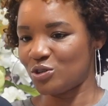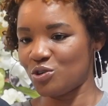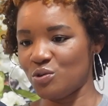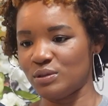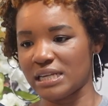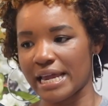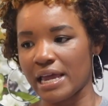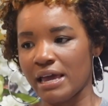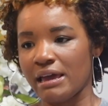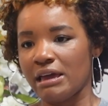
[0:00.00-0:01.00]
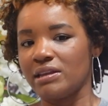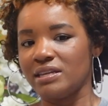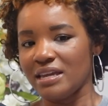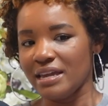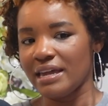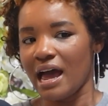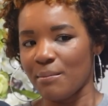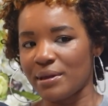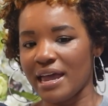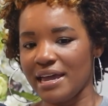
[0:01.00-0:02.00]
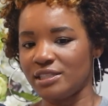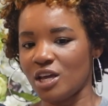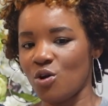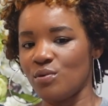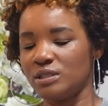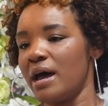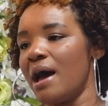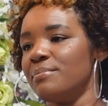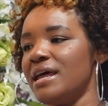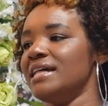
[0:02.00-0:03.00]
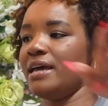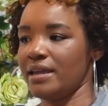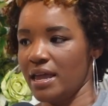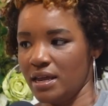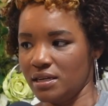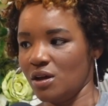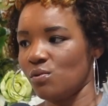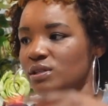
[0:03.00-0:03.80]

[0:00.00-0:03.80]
you, you was like, yeah, I'm Candice Owens, but I'm not that Candice Owens.